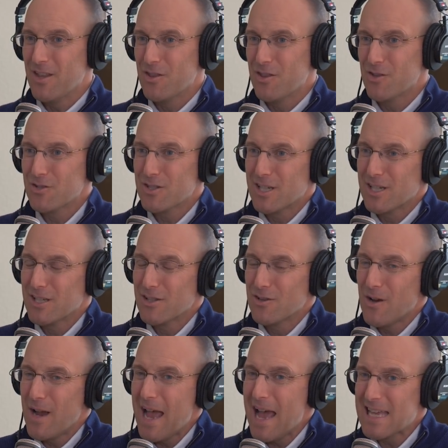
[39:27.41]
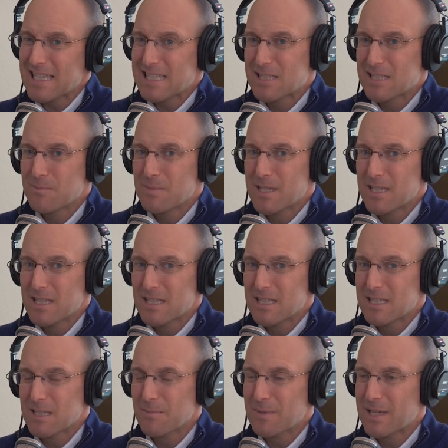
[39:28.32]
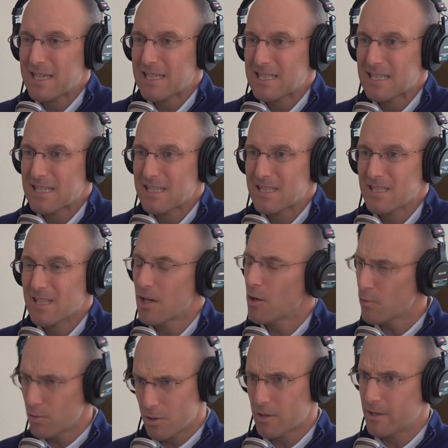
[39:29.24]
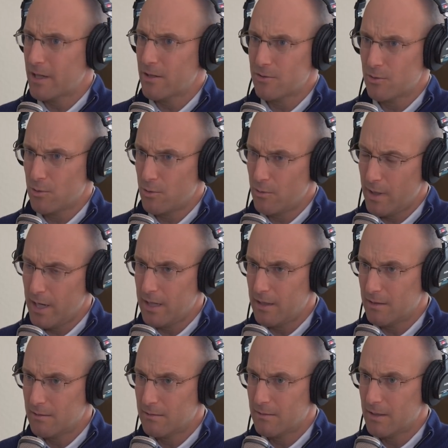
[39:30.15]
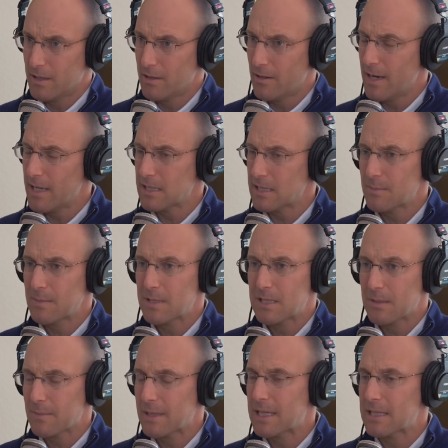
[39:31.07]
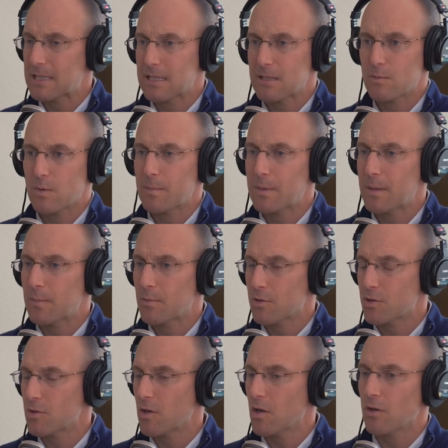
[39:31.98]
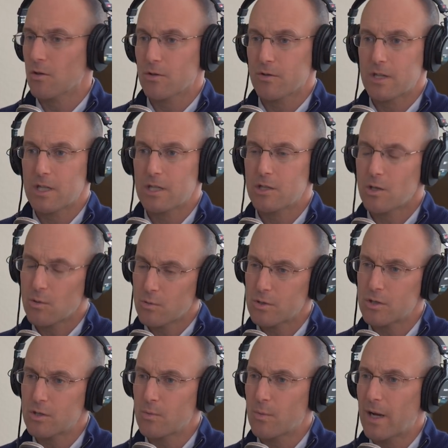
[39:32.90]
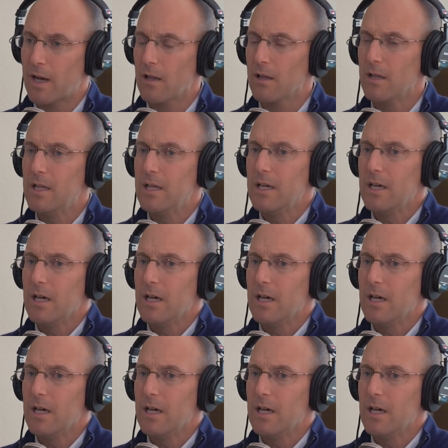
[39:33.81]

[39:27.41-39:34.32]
There's there has to be some cases that don't turn out so great, right? There has to be some cases where people struggle or they don't do well.